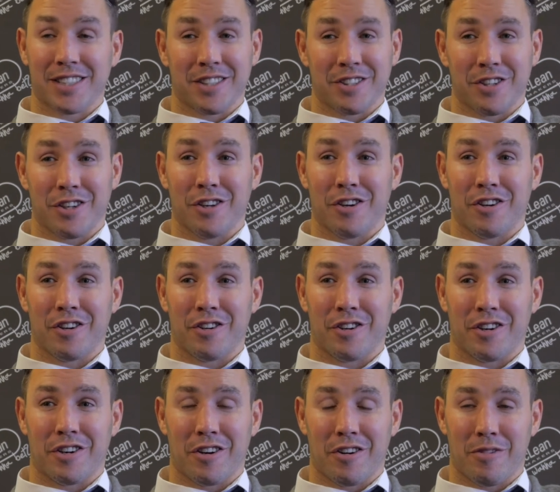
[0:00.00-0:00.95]
And Toulon
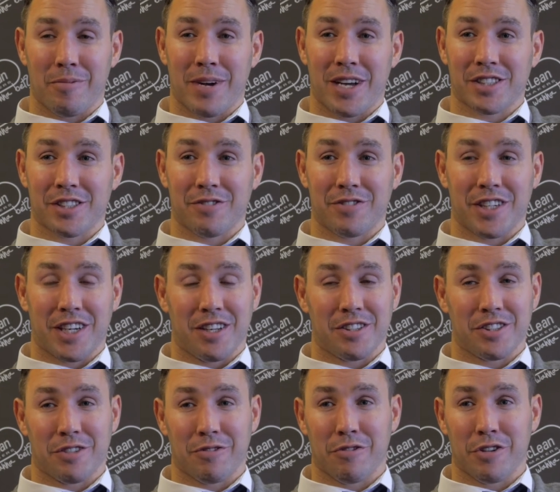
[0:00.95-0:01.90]
are, are a massive
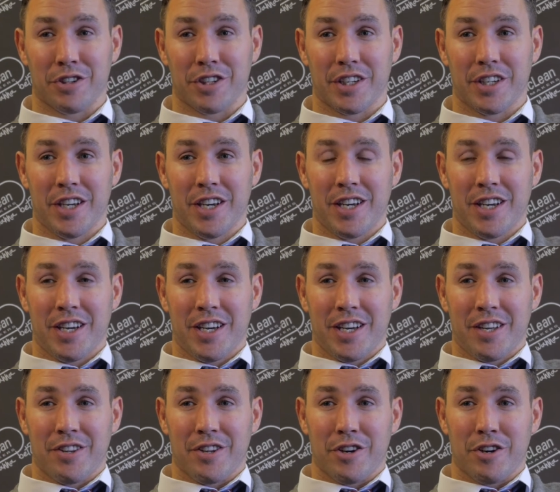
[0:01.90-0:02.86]
challenge. They've won the,
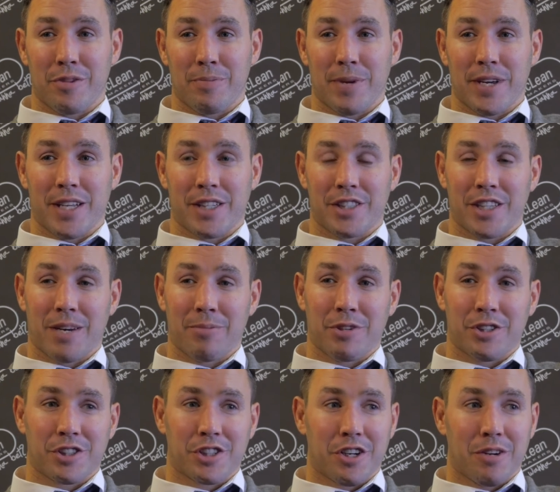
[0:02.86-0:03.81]
the European
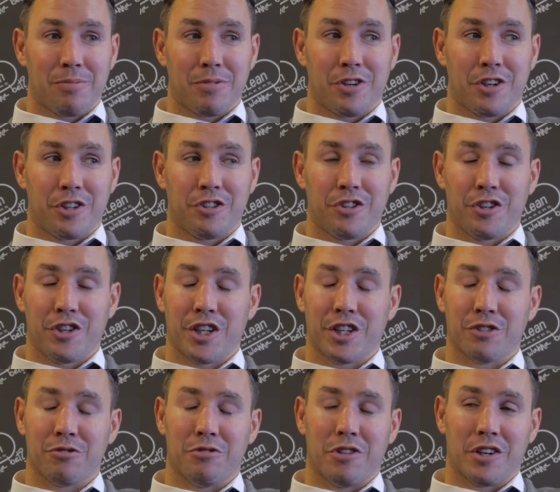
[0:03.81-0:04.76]
Champions Cup now two
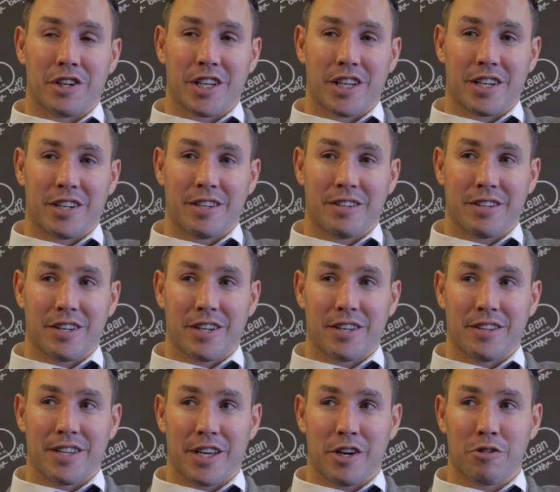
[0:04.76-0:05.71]
years running. They,
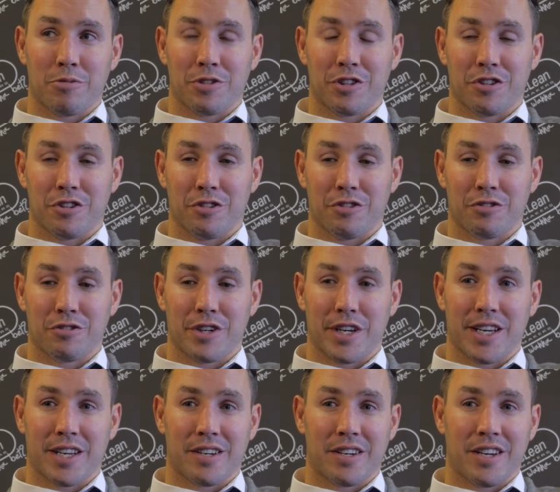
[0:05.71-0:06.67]
they hope to do
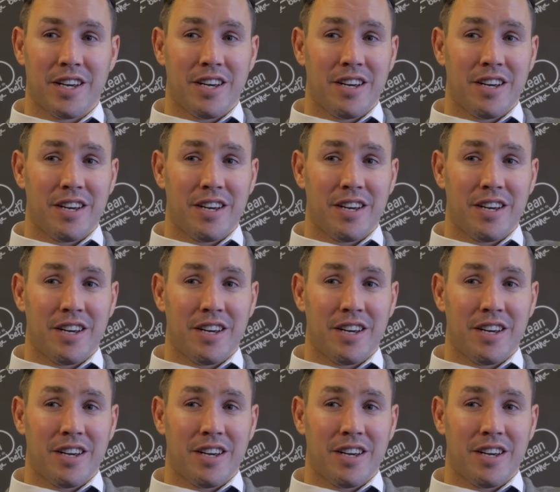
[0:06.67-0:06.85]
three, and